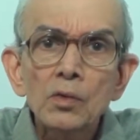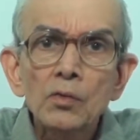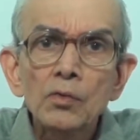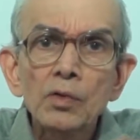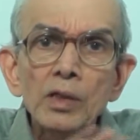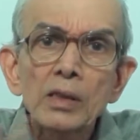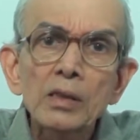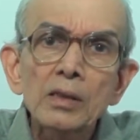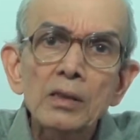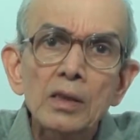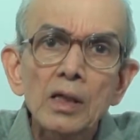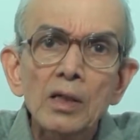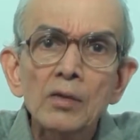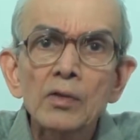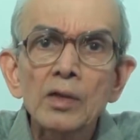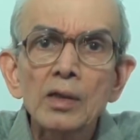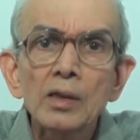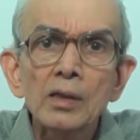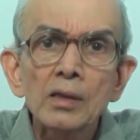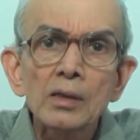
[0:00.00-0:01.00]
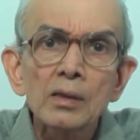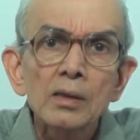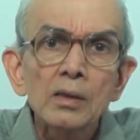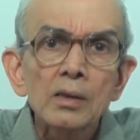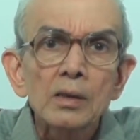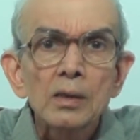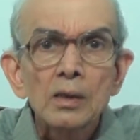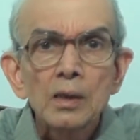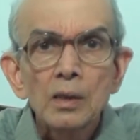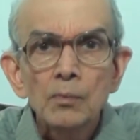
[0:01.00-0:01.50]
which
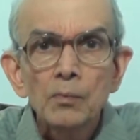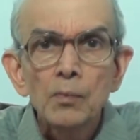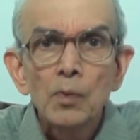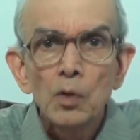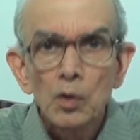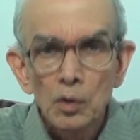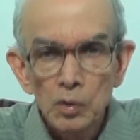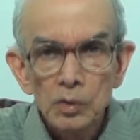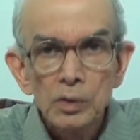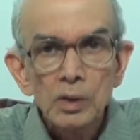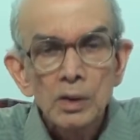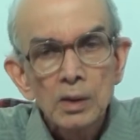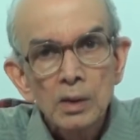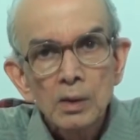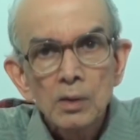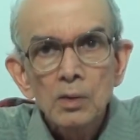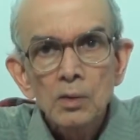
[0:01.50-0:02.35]
cover both.